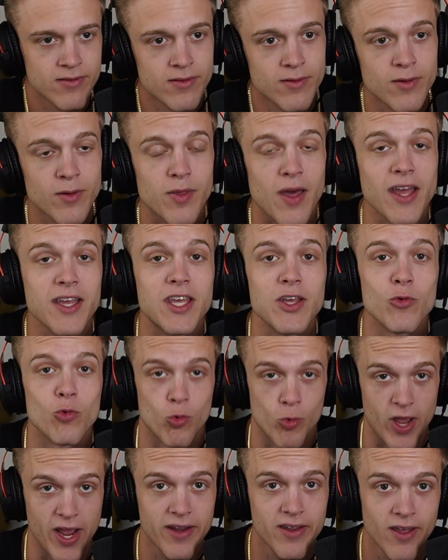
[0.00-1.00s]
Thank you,
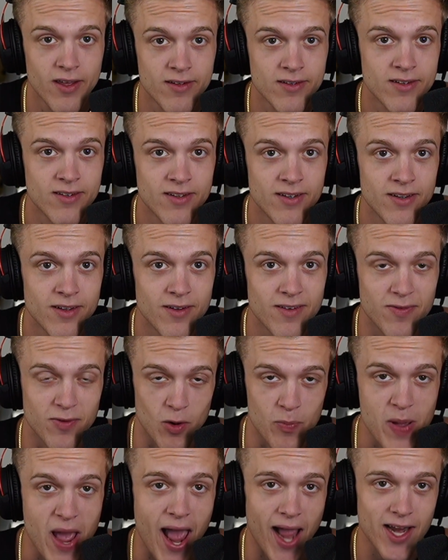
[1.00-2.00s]
Rick, for
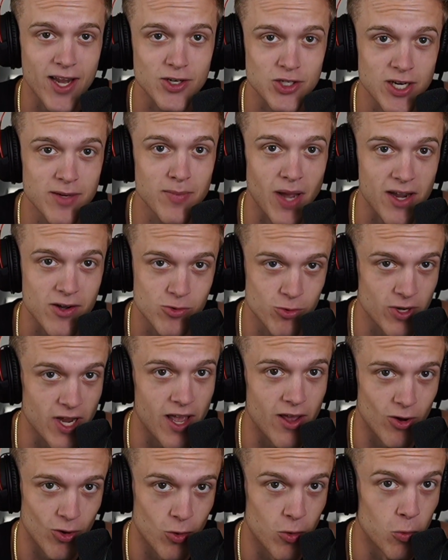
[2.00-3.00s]
packaging my
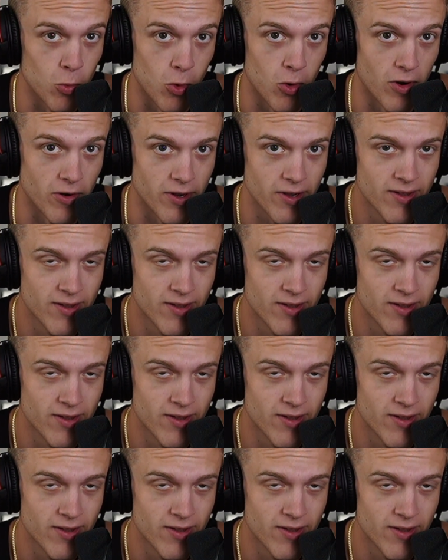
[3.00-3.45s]
creator award.